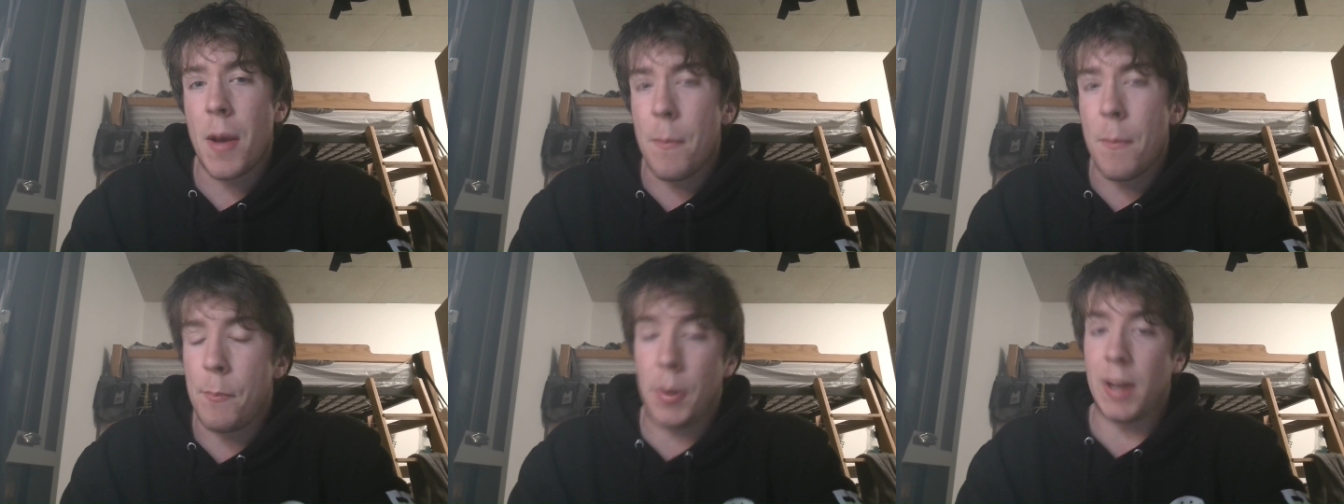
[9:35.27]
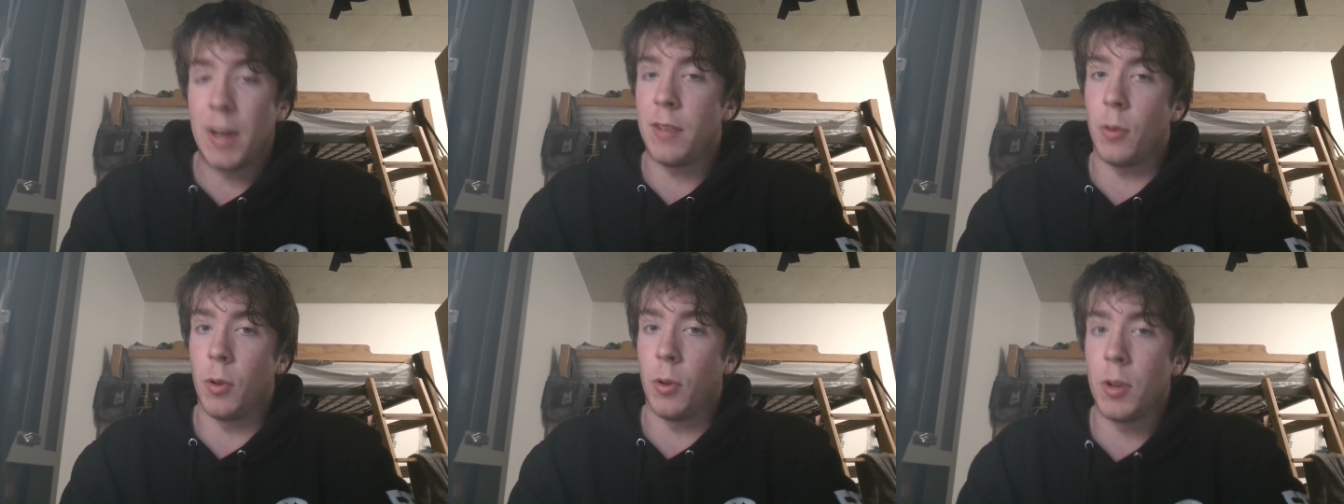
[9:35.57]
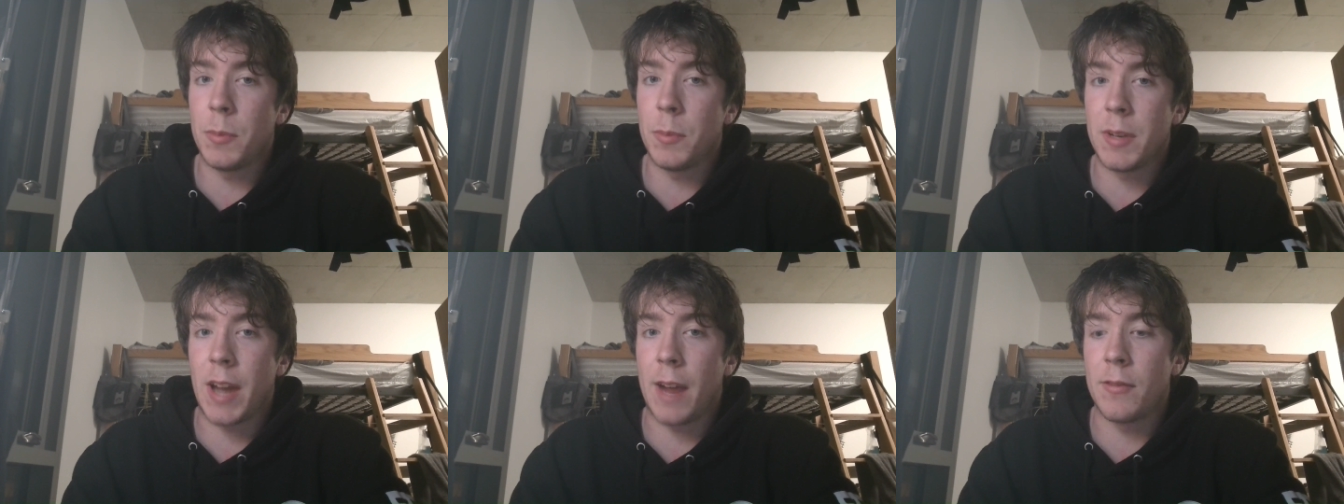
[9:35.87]
but he's only
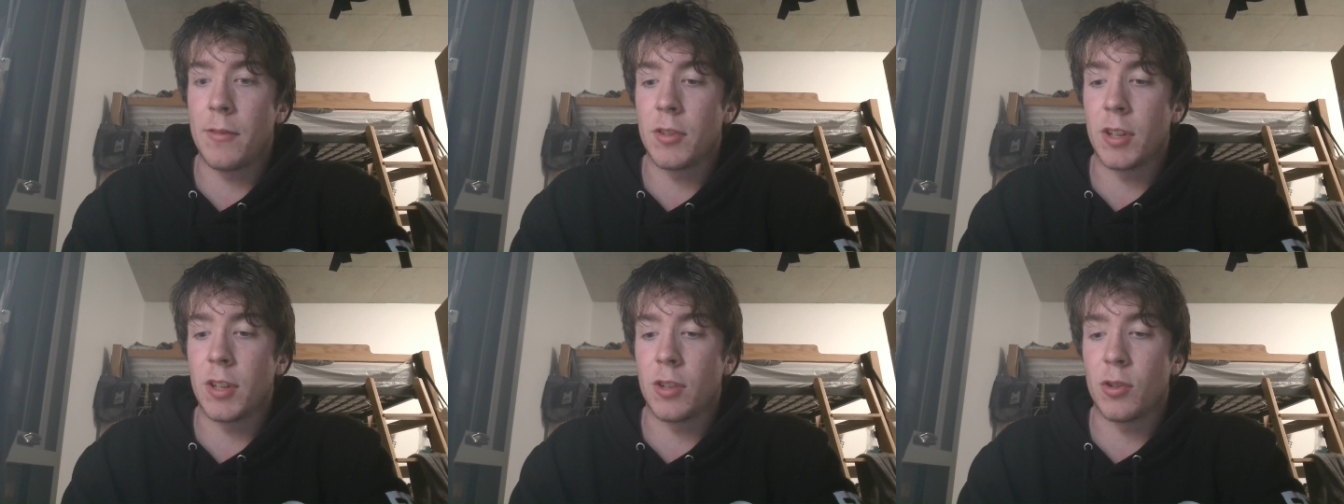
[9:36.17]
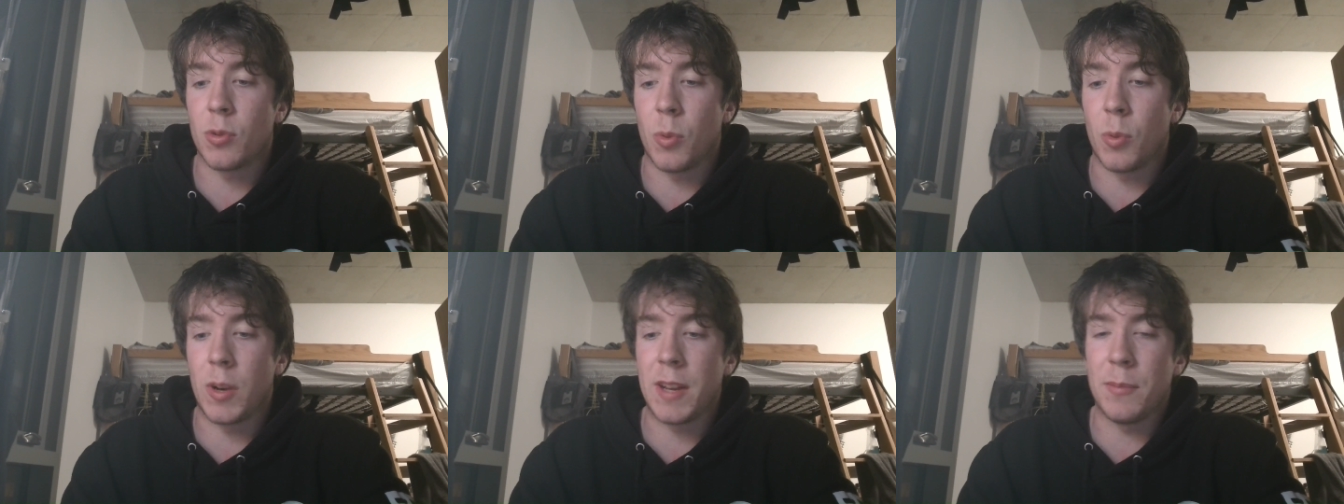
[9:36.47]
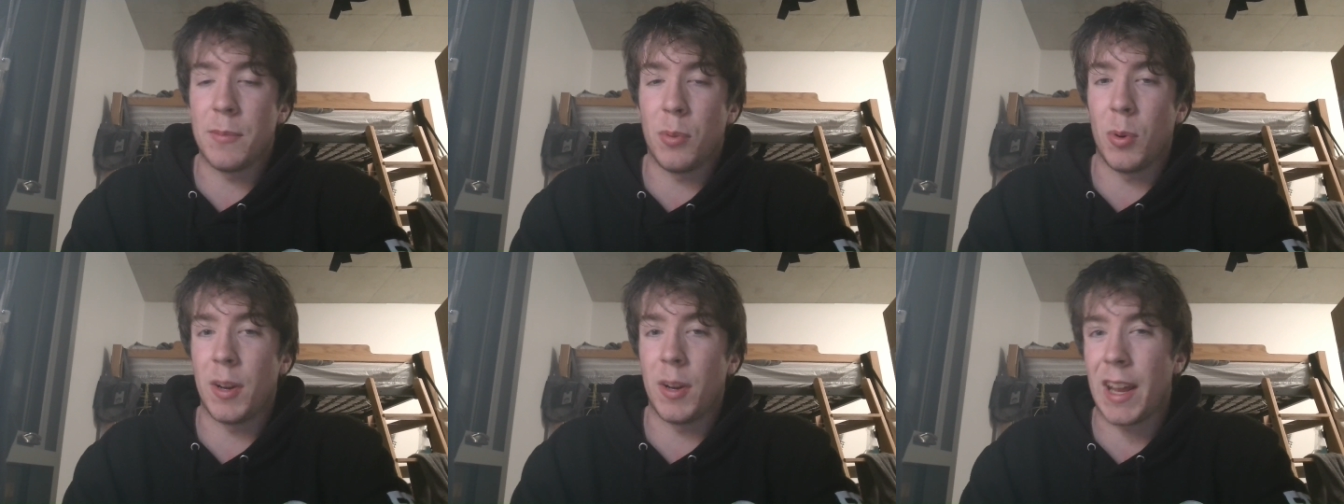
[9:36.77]
been averaging
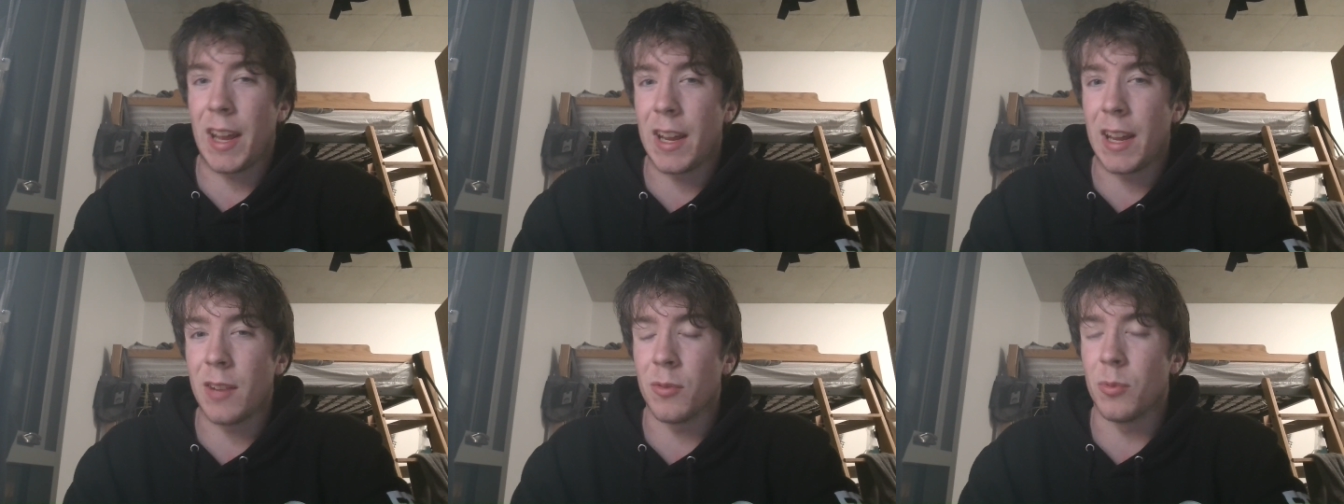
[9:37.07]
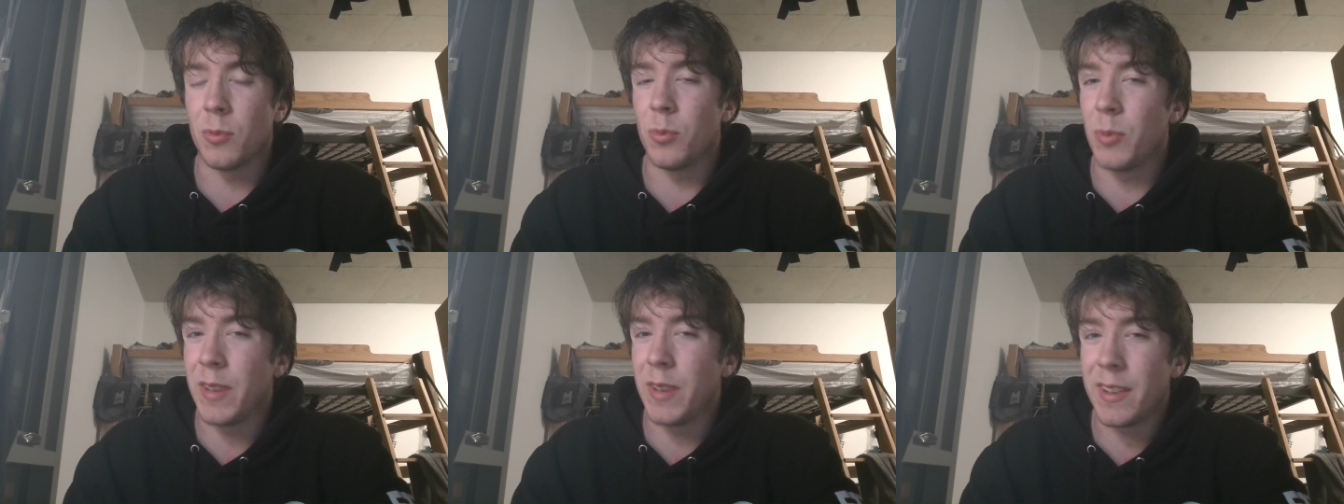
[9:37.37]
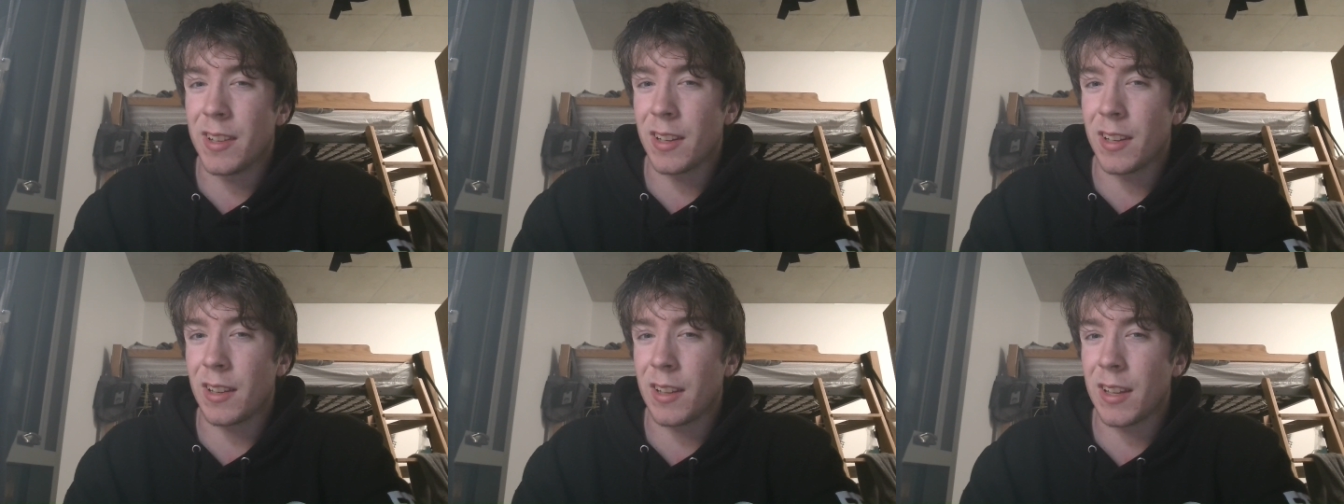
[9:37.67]
20.8
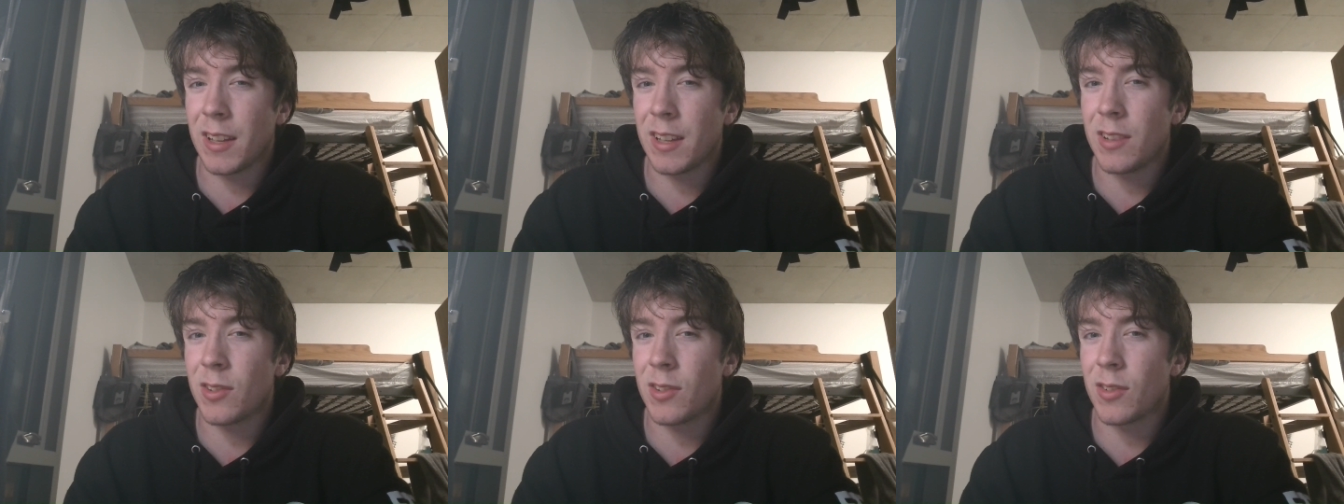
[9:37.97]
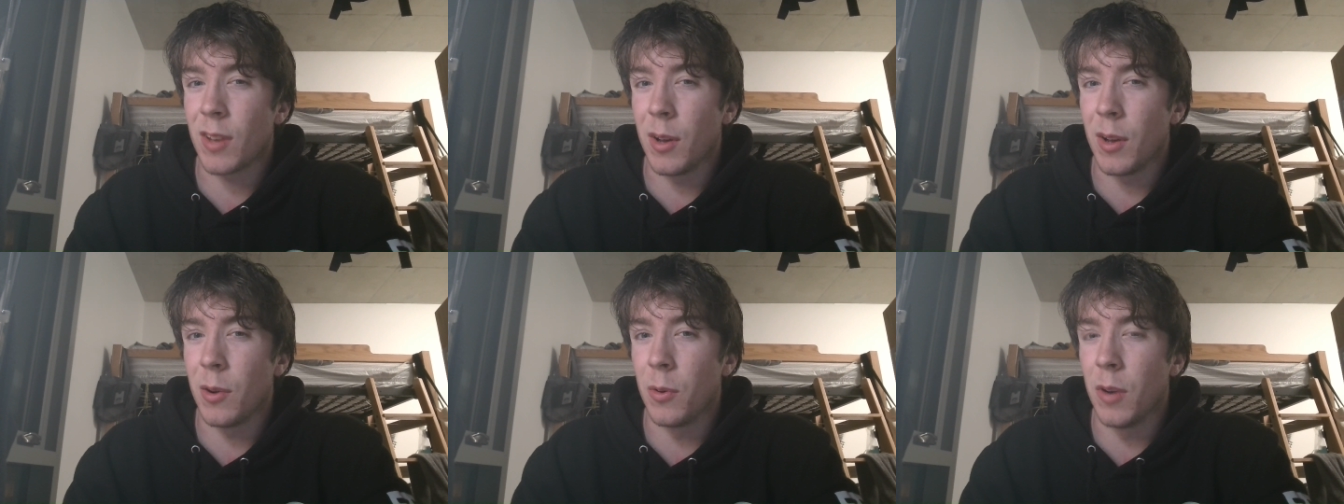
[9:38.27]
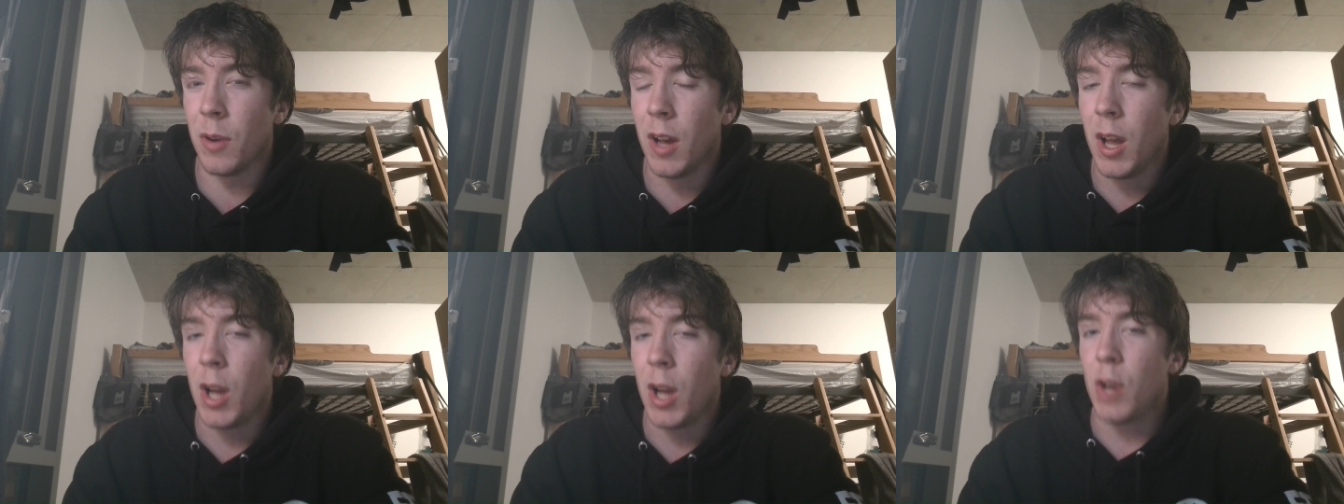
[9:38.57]
recently. So,
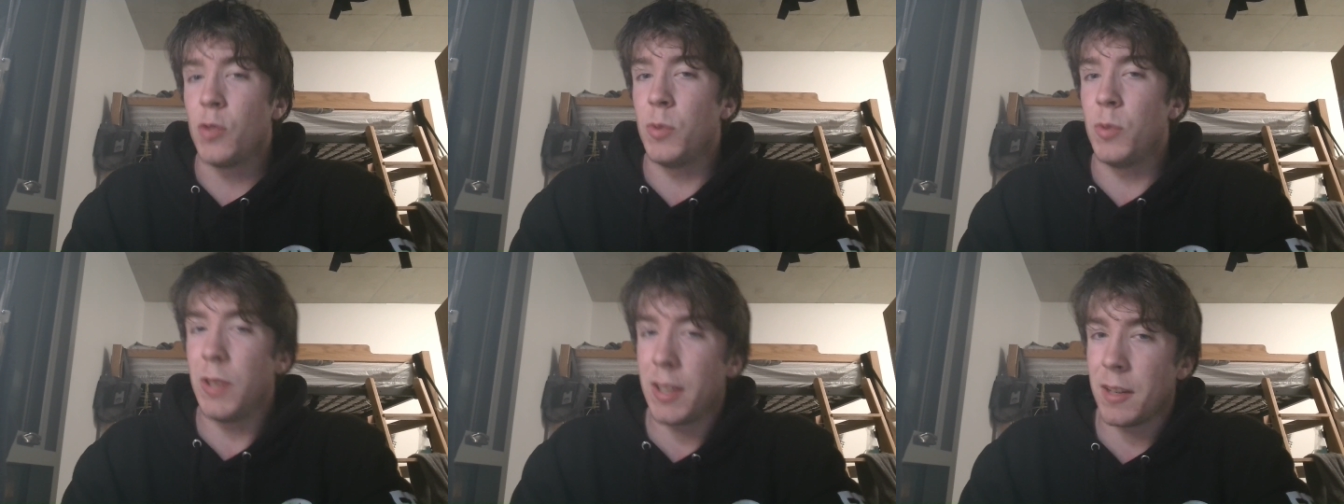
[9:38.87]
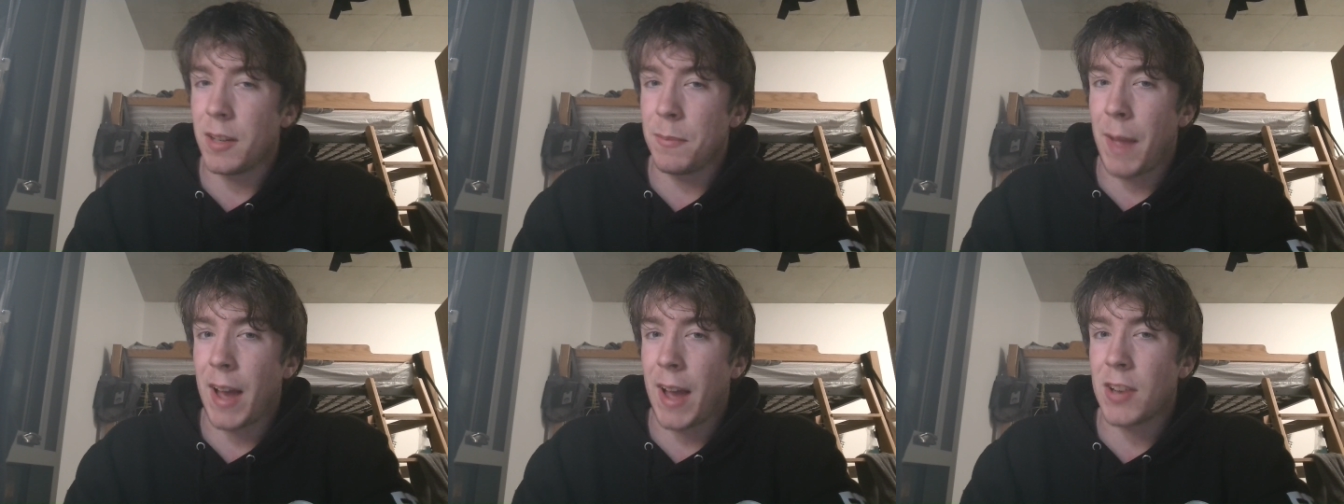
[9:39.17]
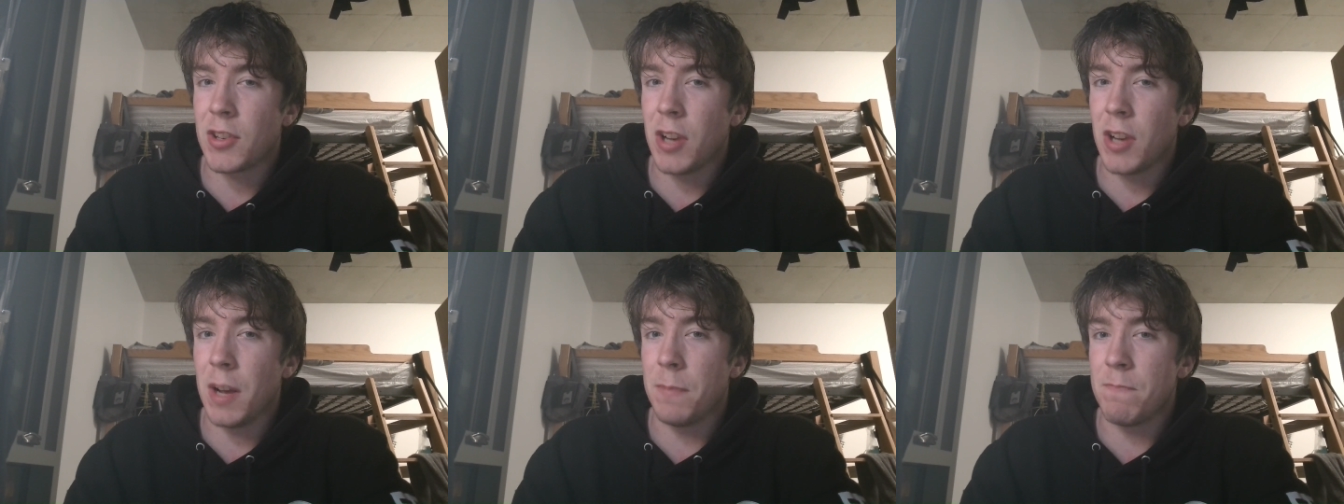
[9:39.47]
really good
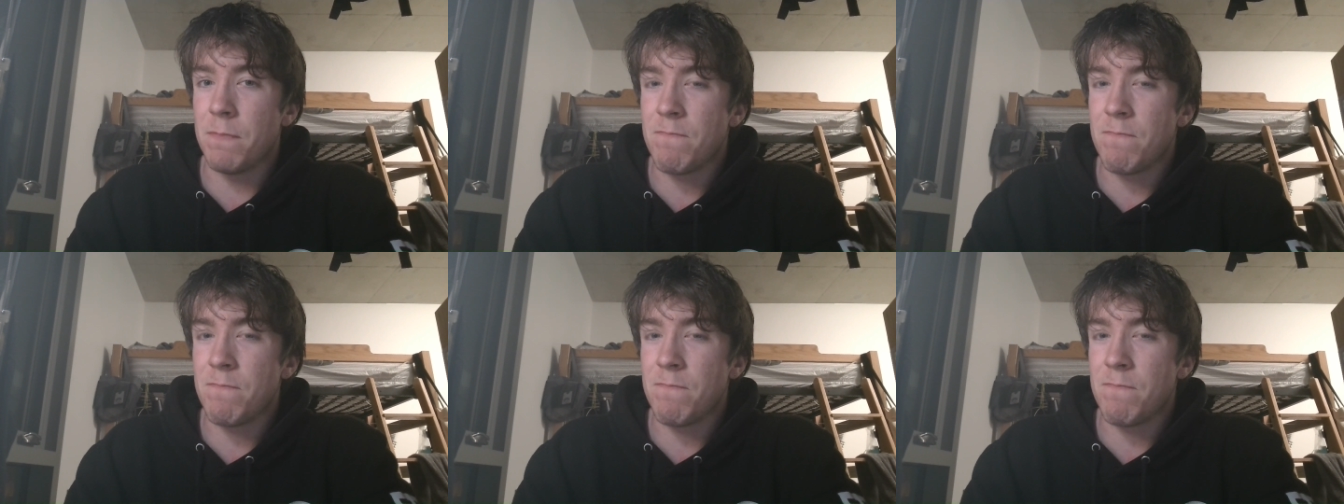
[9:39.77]
matchup.